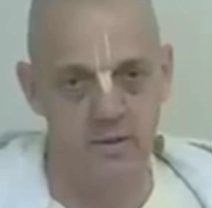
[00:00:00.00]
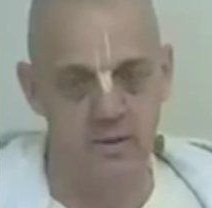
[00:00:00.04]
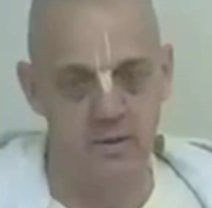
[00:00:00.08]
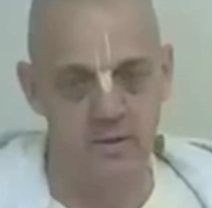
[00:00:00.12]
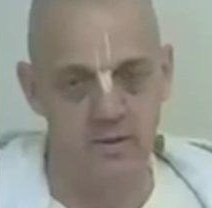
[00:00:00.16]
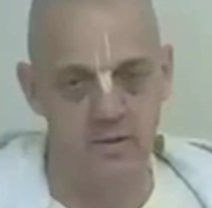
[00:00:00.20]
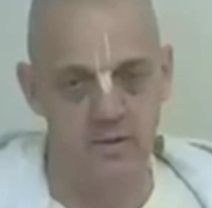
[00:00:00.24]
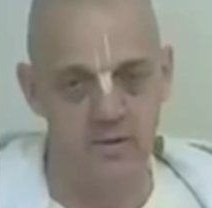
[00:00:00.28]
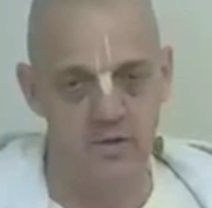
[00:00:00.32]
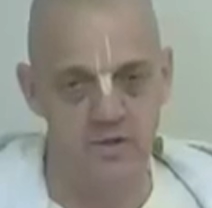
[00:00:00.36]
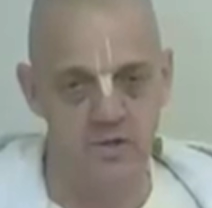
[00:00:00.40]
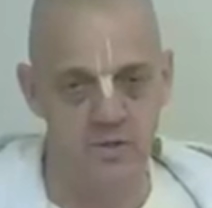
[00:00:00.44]

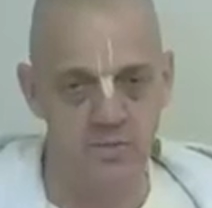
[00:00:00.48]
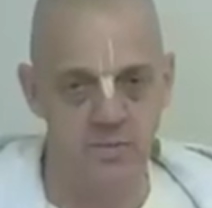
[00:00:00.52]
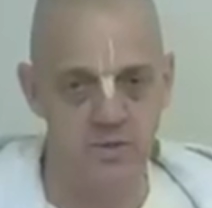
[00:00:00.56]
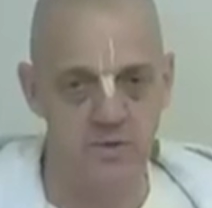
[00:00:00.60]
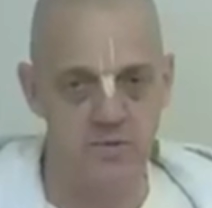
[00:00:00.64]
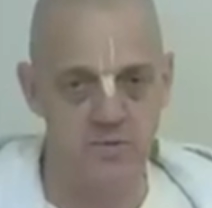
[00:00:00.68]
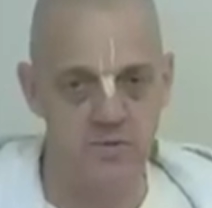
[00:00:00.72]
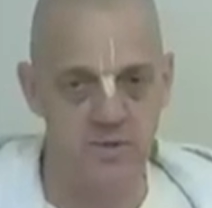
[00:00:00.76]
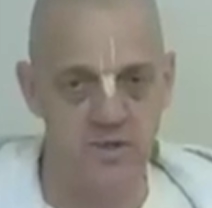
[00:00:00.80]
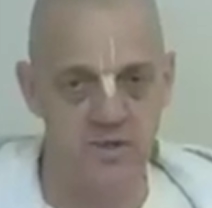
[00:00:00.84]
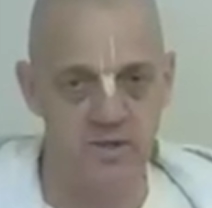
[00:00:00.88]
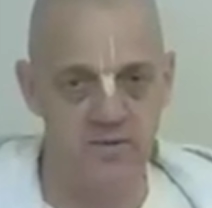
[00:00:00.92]
So
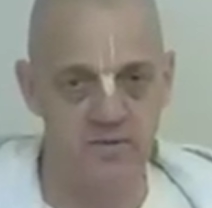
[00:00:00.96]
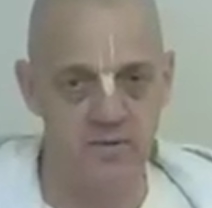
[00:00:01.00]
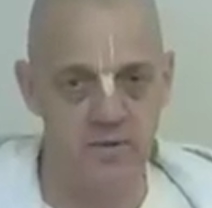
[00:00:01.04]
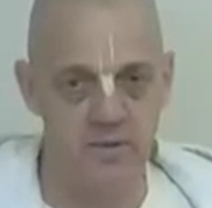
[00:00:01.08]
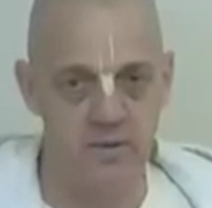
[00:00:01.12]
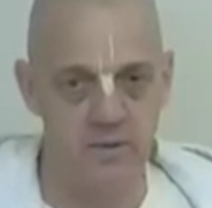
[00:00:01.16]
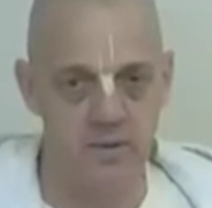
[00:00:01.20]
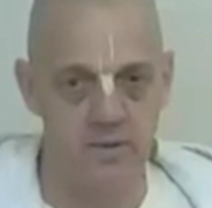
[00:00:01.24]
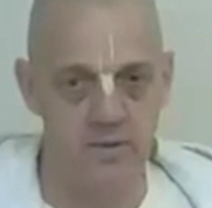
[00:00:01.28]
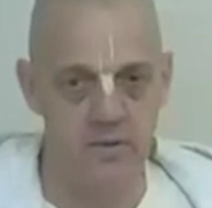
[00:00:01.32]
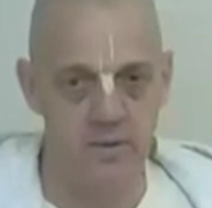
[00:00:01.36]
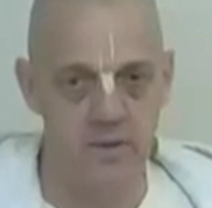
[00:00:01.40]
much was given.
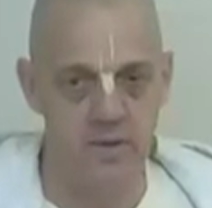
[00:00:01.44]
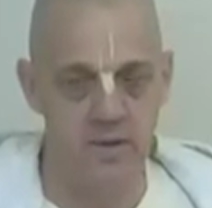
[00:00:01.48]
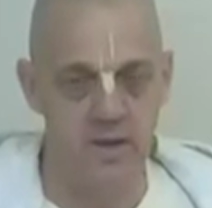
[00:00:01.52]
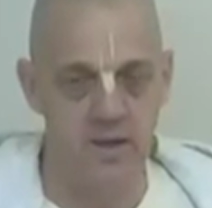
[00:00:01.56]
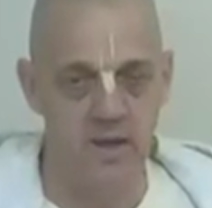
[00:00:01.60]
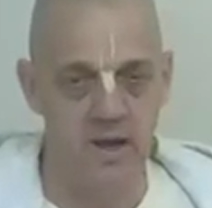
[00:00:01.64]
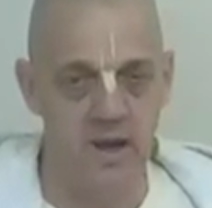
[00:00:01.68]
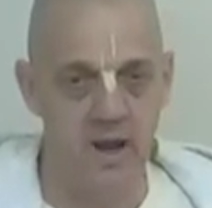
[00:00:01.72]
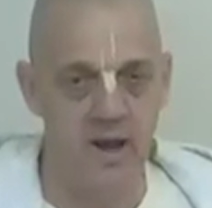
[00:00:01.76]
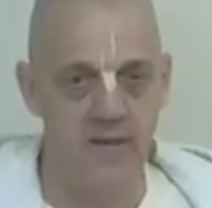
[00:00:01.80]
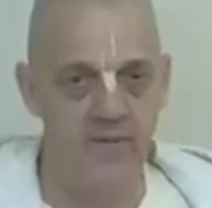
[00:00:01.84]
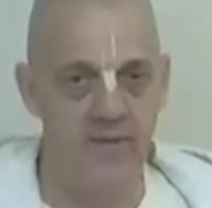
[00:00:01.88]

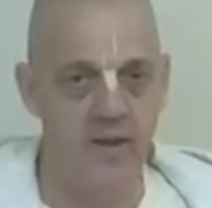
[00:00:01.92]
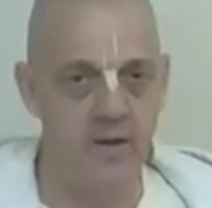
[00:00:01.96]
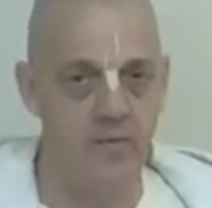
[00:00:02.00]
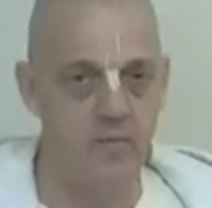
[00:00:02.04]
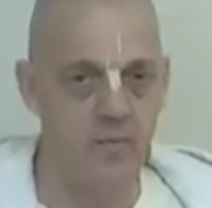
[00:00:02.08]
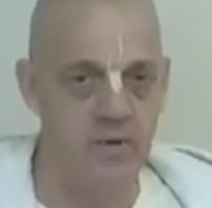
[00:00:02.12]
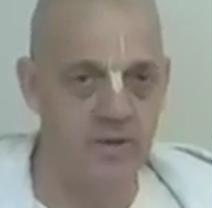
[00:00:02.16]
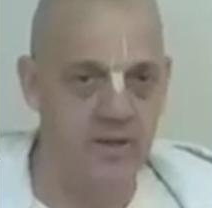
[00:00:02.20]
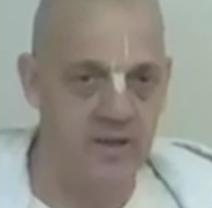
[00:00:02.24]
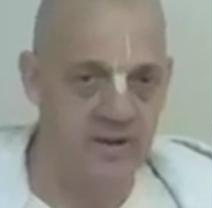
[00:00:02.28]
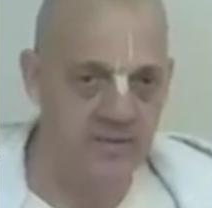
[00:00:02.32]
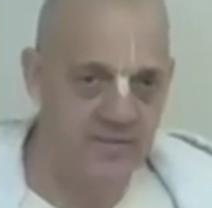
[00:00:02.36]
And then
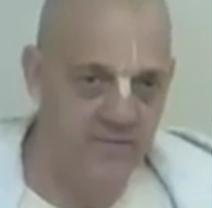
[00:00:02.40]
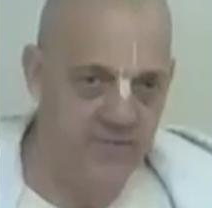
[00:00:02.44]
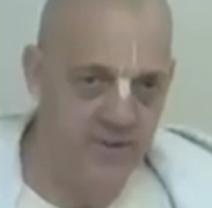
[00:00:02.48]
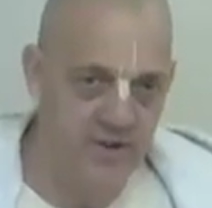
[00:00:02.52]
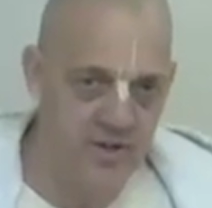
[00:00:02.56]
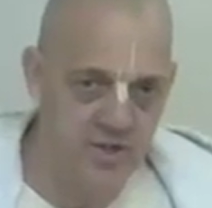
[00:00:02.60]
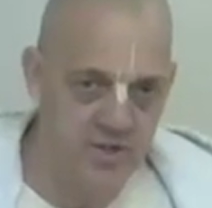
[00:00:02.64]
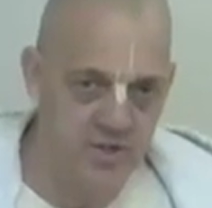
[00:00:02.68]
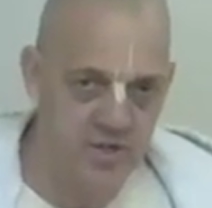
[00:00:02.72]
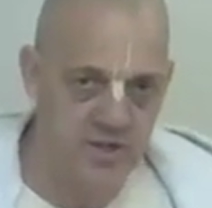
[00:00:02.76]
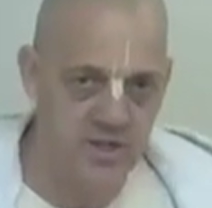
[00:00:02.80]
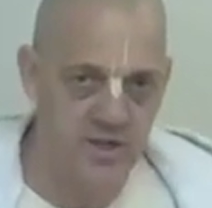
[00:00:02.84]
when they
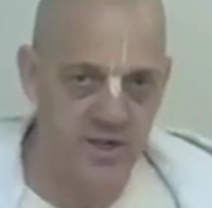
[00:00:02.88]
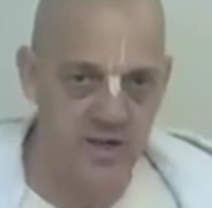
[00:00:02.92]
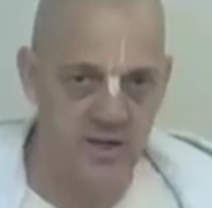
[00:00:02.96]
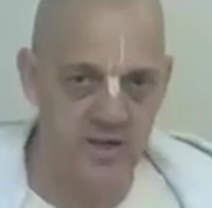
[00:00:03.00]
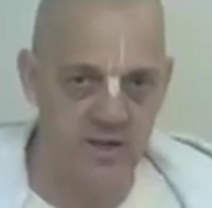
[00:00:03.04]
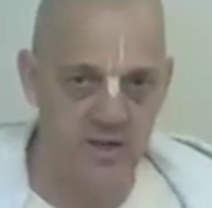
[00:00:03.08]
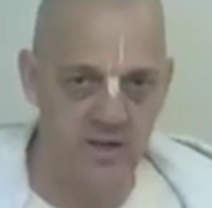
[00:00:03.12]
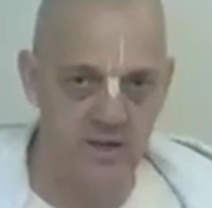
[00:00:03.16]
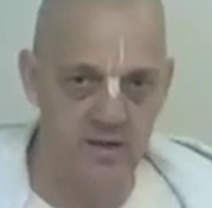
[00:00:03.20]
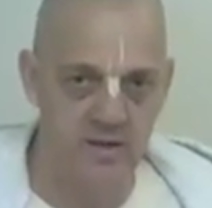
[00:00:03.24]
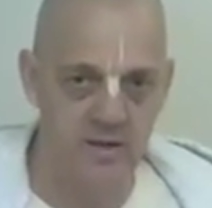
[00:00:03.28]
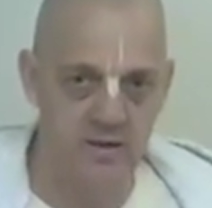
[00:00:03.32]
finished the
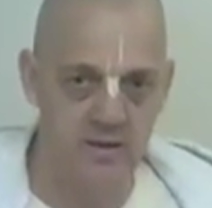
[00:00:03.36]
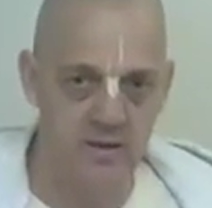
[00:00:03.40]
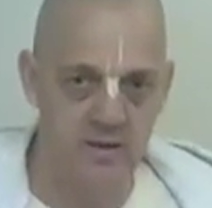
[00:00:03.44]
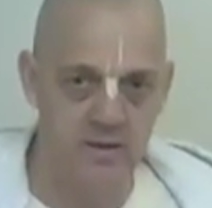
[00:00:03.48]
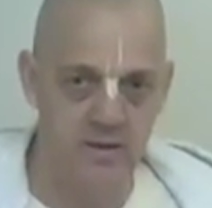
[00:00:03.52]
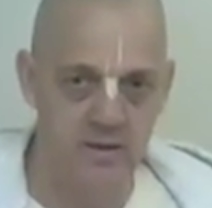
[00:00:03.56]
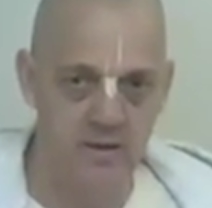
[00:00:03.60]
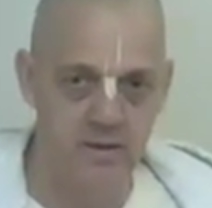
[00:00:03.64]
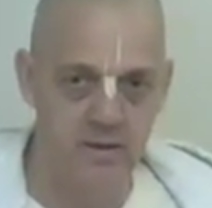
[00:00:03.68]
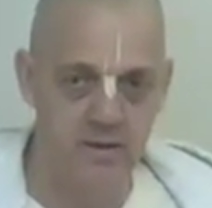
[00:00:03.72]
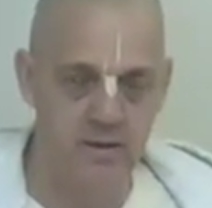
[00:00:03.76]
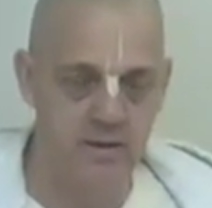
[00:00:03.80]
yajna,
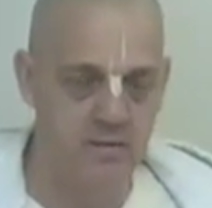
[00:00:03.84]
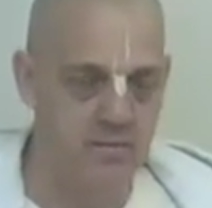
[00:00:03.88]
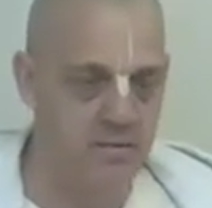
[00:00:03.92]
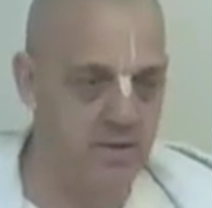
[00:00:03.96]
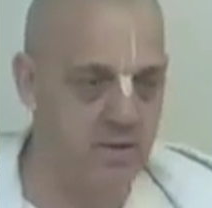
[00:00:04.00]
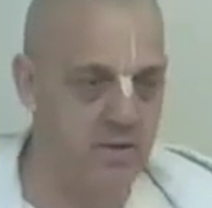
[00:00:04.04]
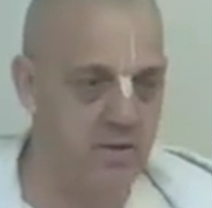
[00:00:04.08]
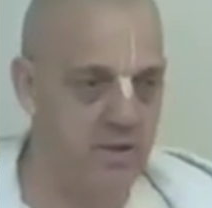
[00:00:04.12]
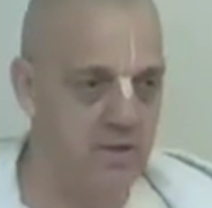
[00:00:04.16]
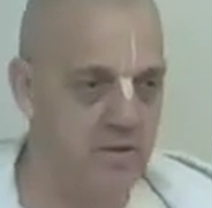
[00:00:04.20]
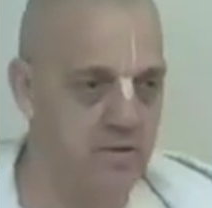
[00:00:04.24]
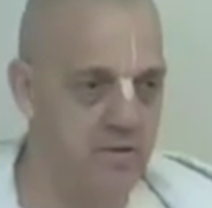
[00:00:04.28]
what
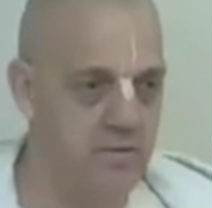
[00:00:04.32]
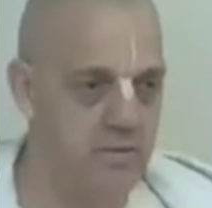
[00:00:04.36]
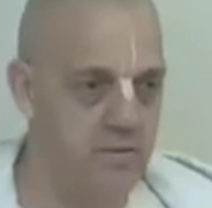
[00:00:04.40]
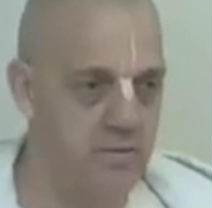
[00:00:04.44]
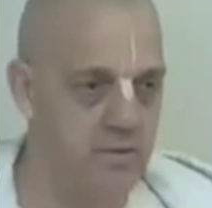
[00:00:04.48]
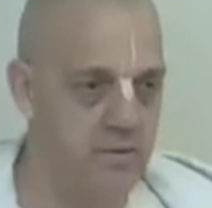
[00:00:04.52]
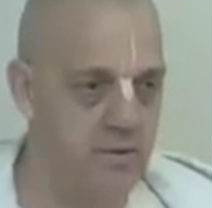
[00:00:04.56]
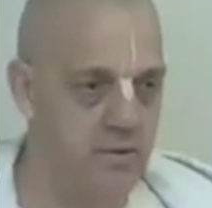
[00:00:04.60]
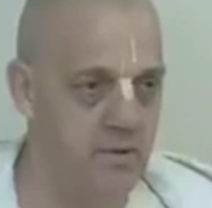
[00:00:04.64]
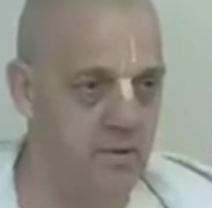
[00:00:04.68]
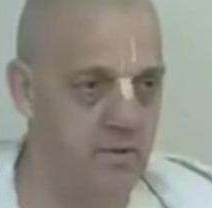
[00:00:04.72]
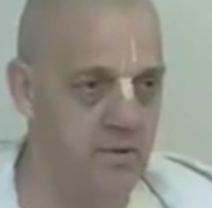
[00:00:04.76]
did they do?
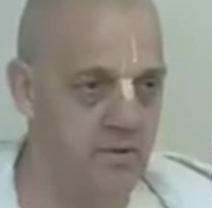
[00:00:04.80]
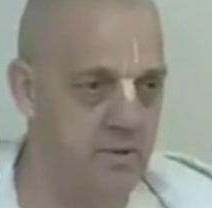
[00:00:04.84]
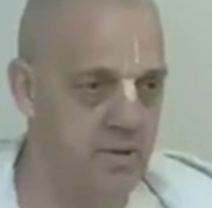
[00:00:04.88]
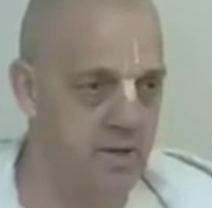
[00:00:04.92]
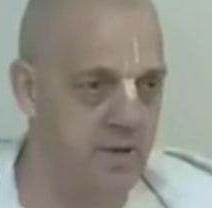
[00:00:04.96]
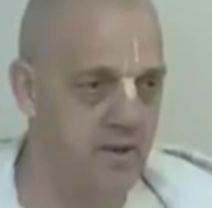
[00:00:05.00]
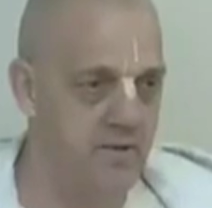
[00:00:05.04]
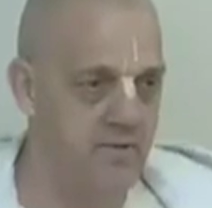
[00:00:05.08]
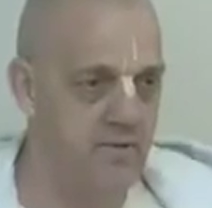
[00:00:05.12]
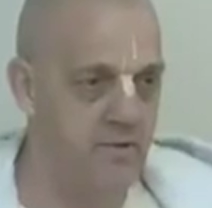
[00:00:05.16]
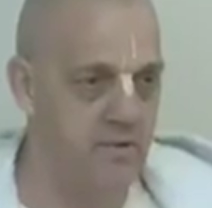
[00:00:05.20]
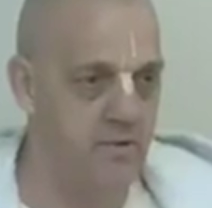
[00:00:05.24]
They
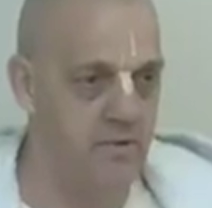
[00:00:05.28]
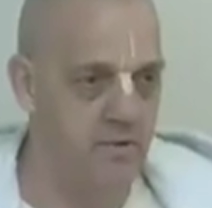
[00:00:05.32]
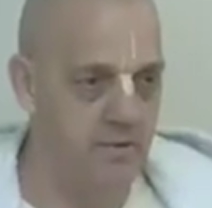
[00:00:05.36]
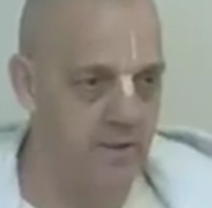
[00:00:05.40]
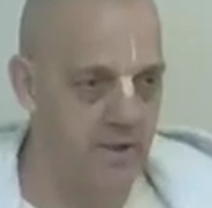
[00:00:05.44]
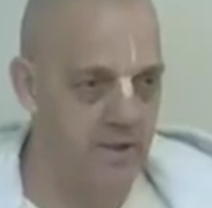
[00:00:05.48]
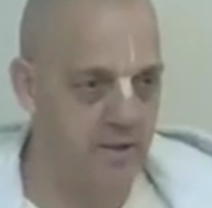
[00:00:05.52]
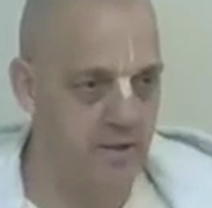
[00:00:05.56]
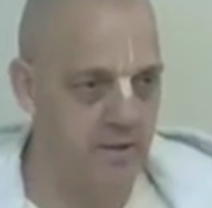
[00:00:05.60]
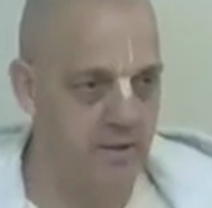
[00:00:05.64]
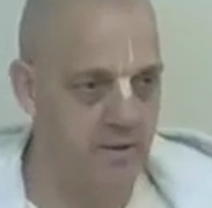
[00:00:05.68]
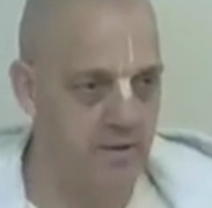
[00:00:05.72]
left it all
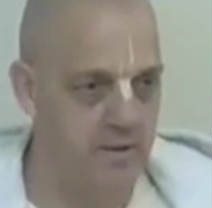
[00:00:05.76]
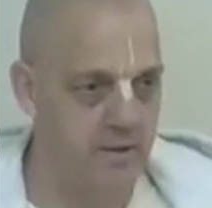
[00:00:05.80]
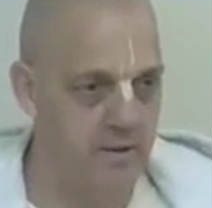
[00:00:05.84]
there.